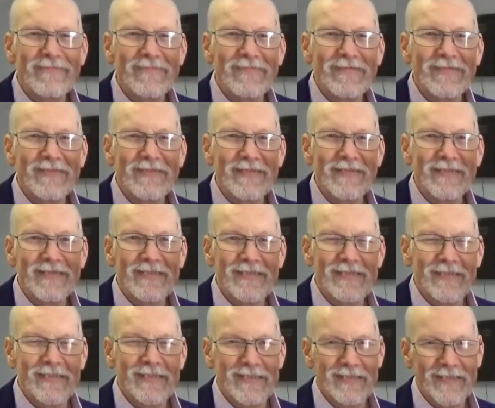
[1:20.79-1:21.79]

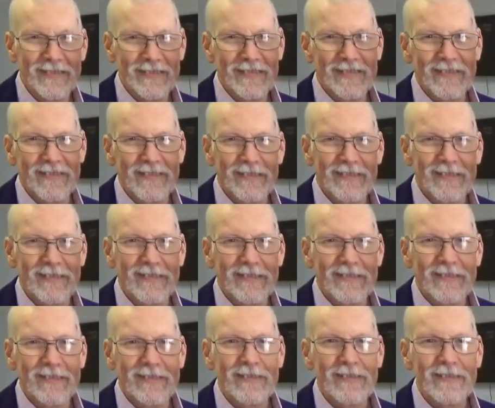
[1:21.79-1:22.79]

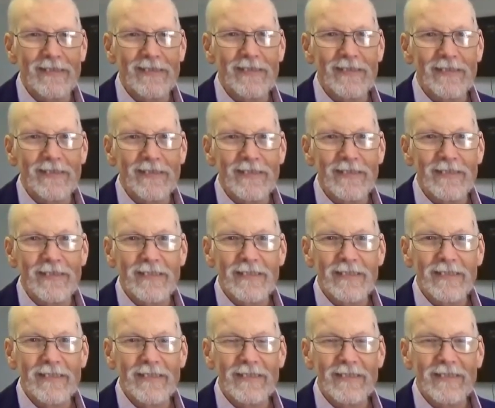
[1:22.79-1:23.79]

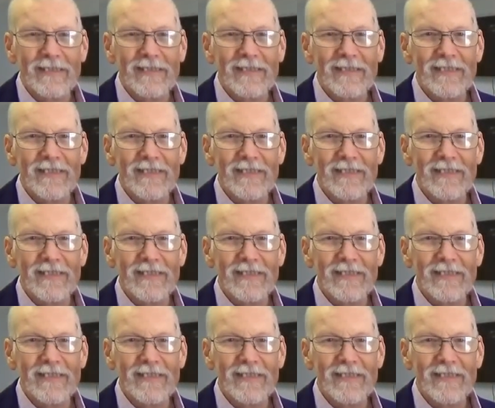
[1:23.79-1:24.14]
(not speaking)